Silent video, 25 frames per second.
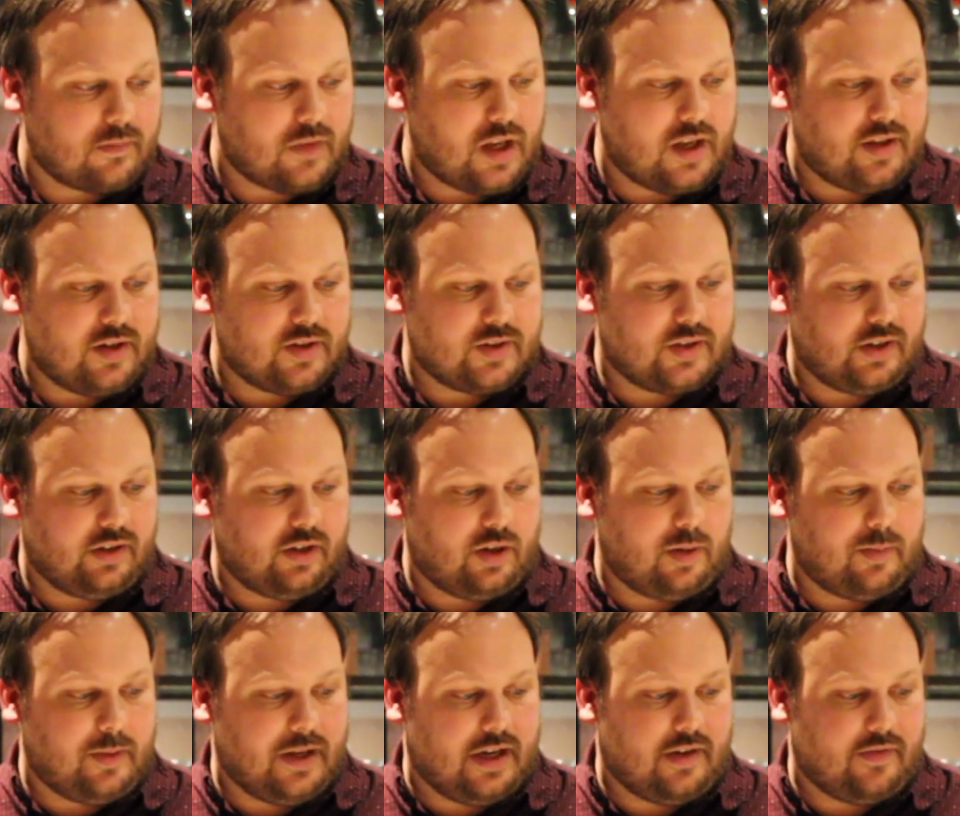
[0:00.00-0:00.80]
there's a
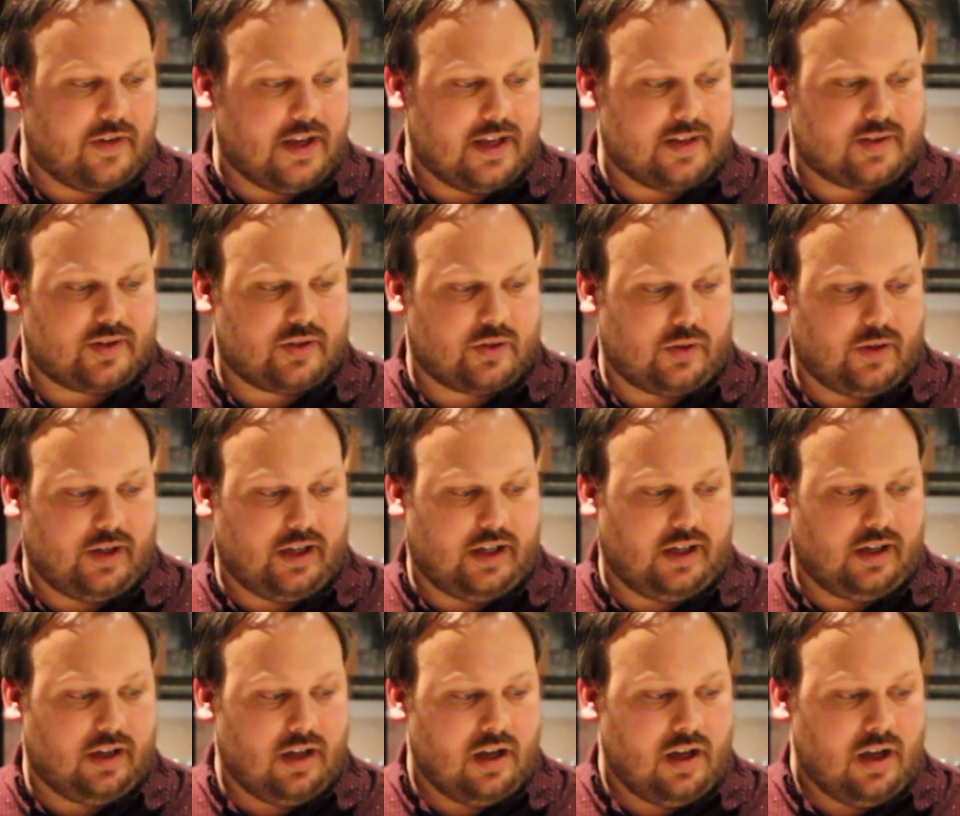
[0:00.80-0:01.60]
little bit of
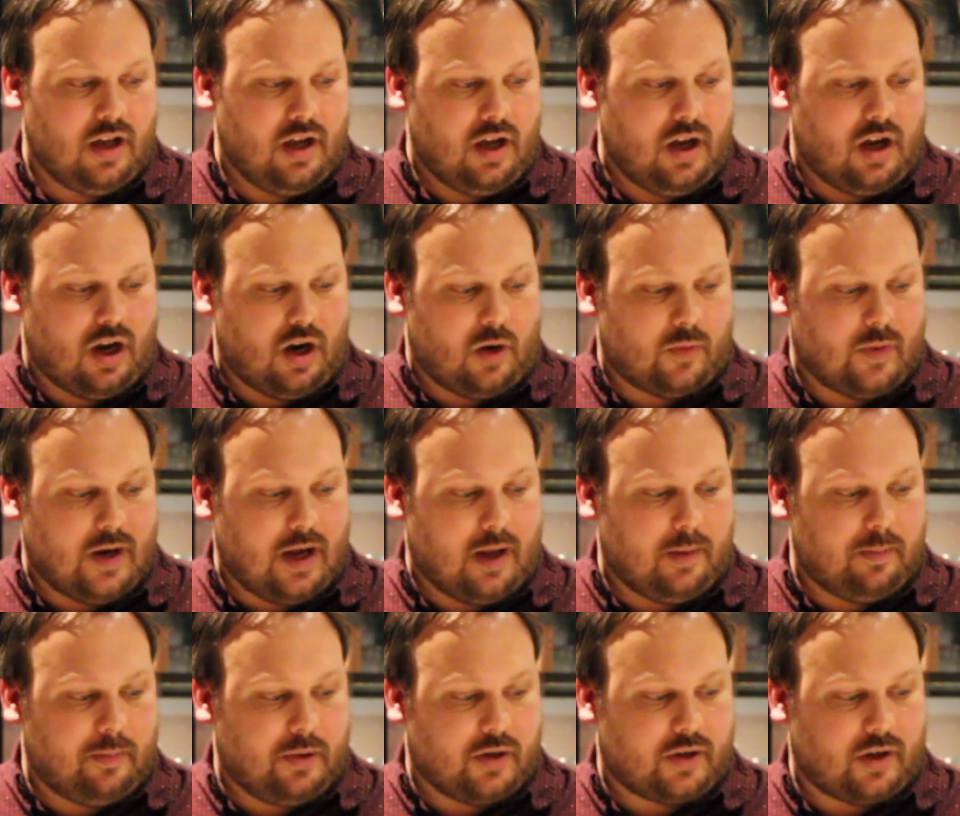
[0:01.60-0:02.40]
history
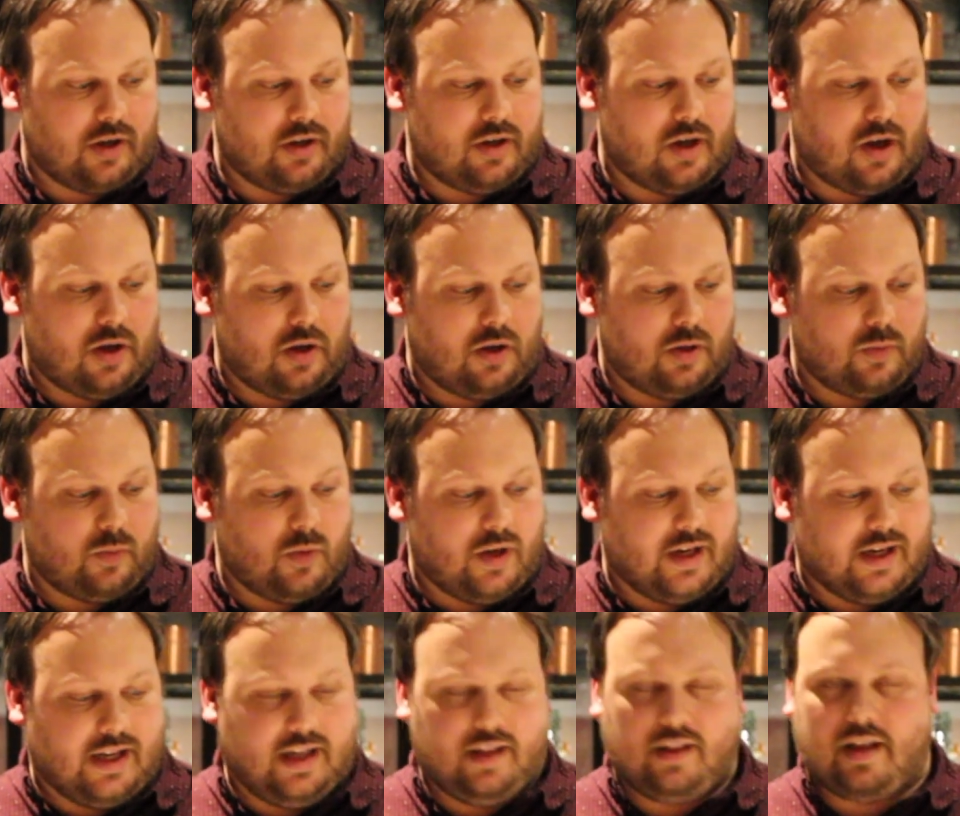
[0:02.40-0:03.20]
around Booker Noe,
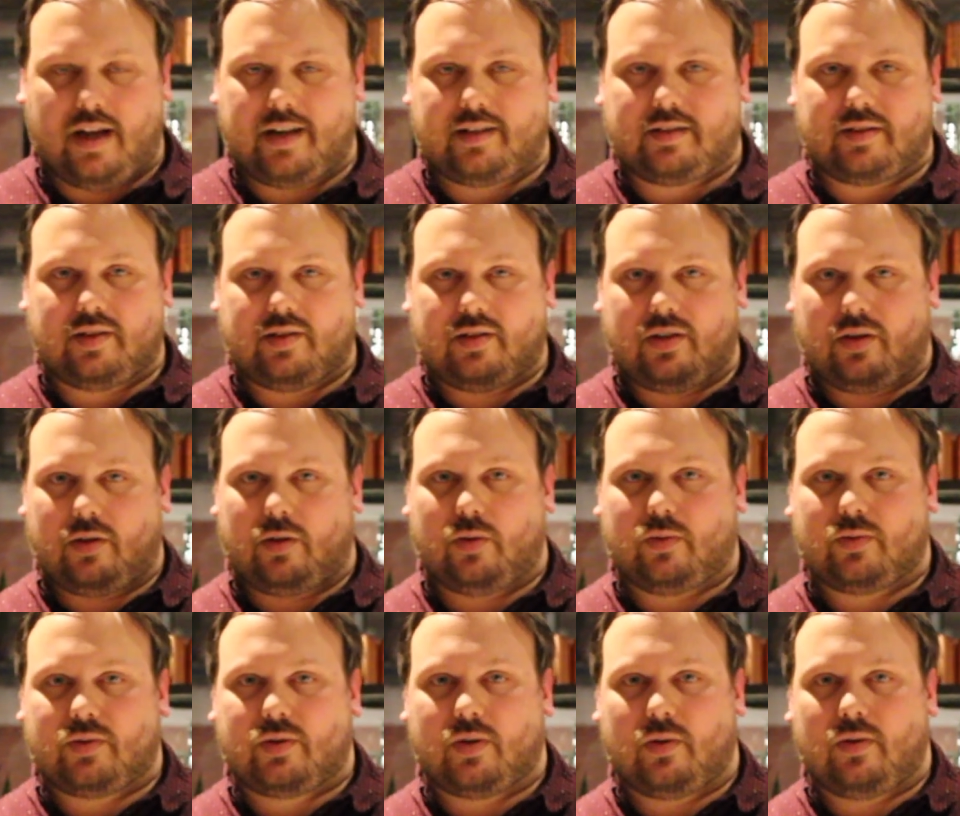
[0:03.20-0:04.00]
what he liked to
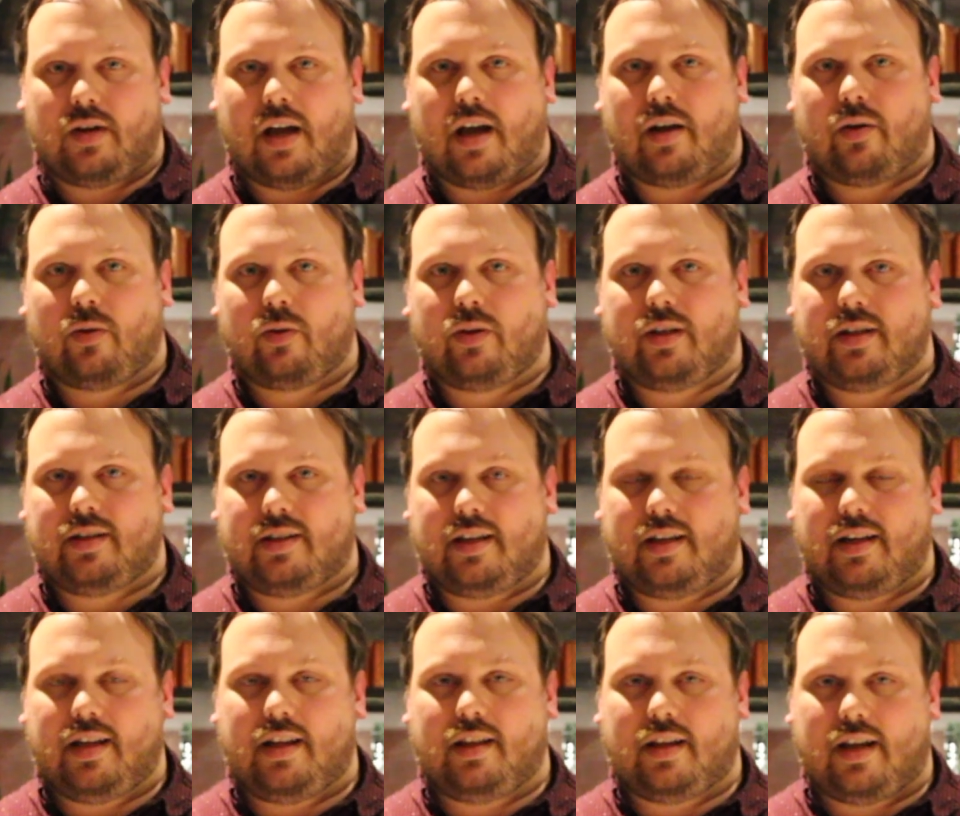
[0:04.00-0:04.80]
do. So not only
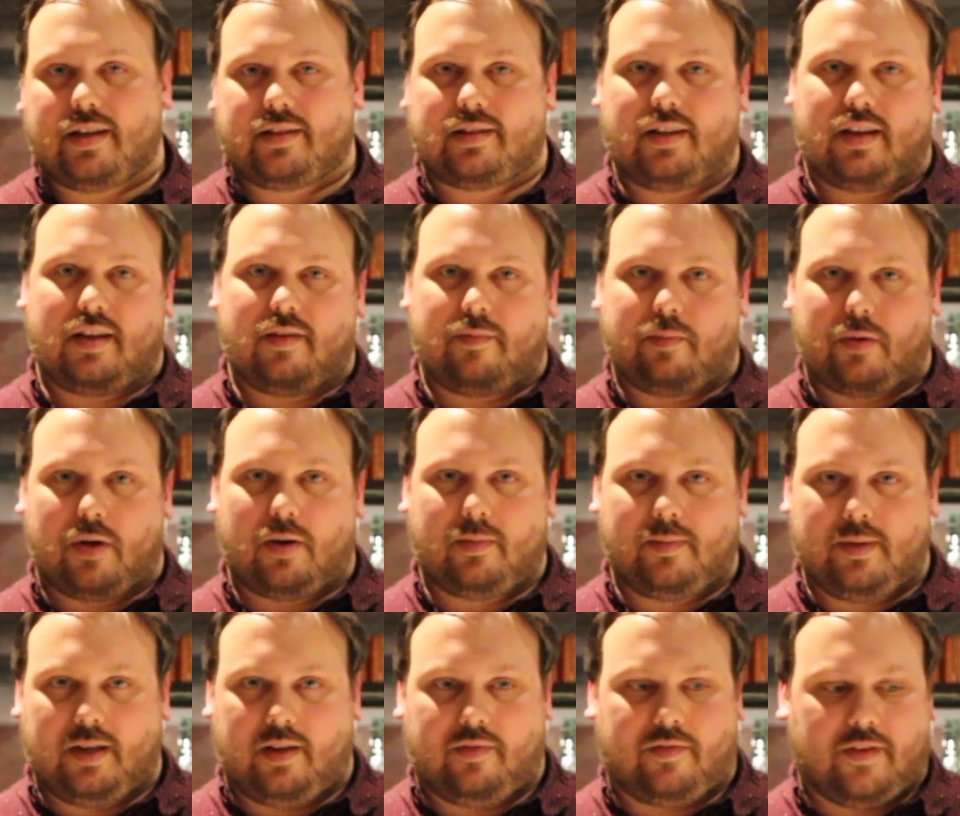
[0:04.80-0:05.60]
did he like to give
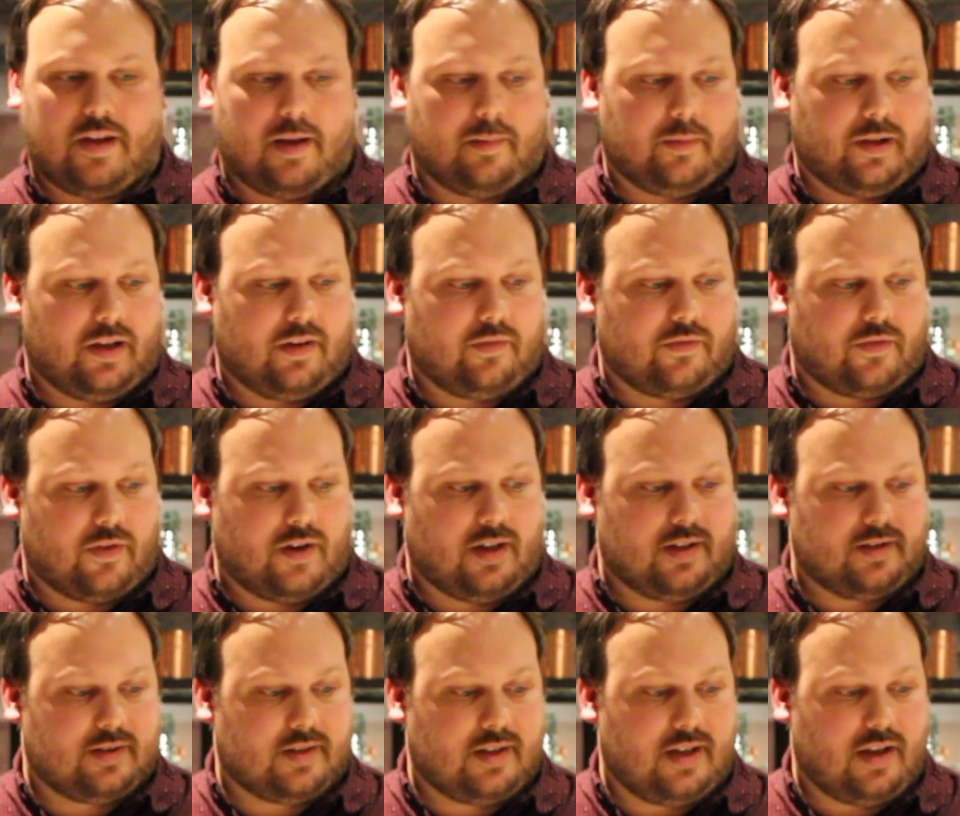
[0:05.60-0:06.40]
bourbon to family and
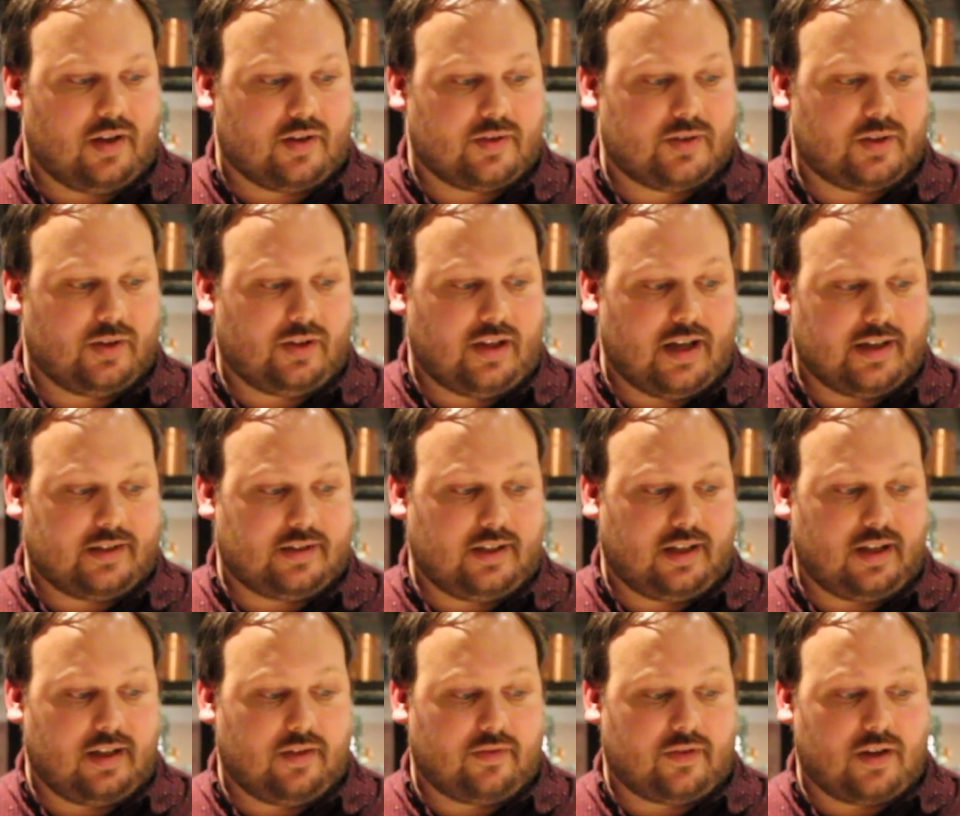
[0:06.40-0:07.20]
friends, he also liked
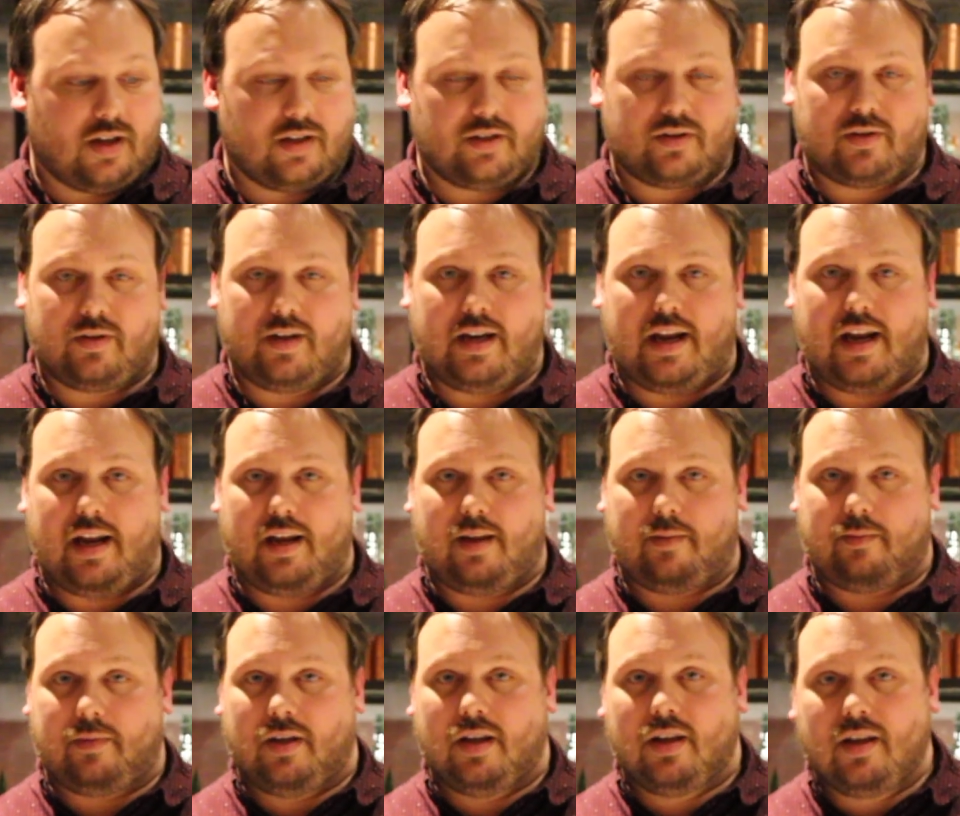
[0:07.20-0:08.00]
to give country
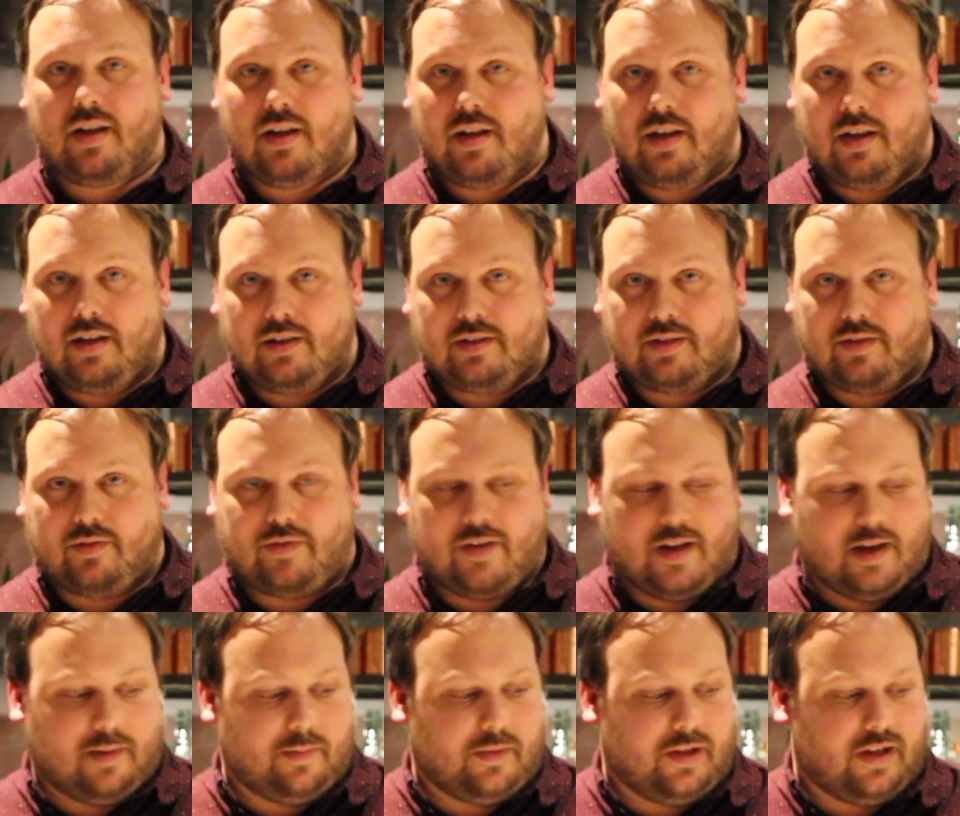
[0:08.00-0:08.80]
ham to
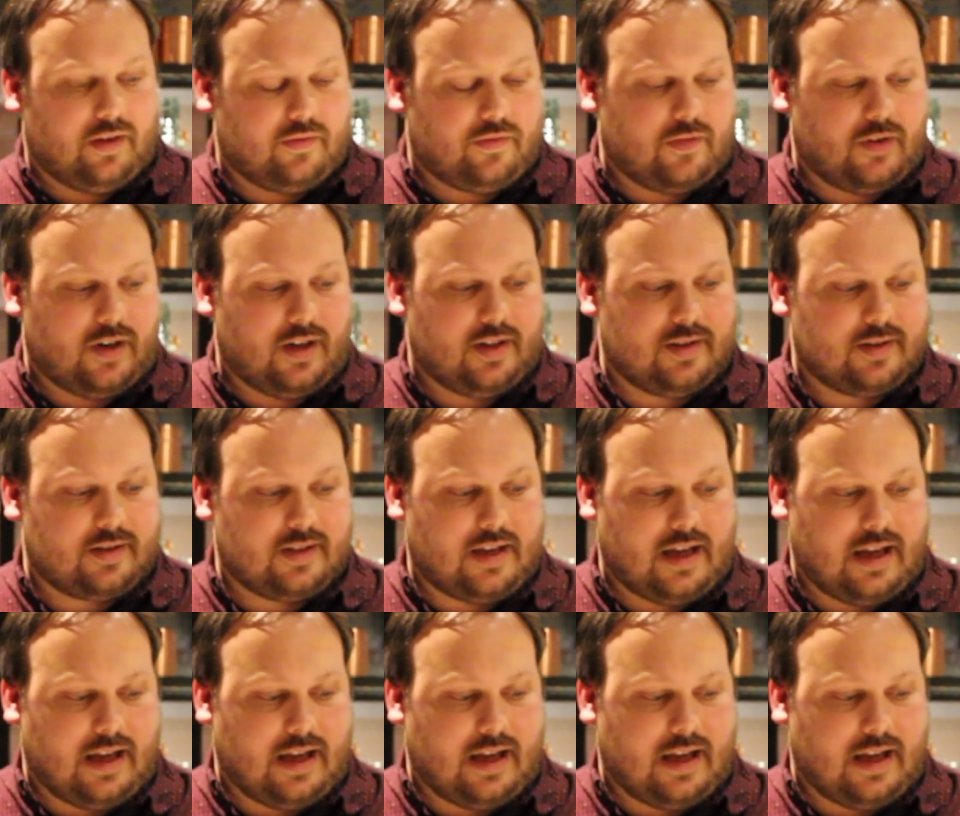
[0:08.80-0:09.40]
family and friends.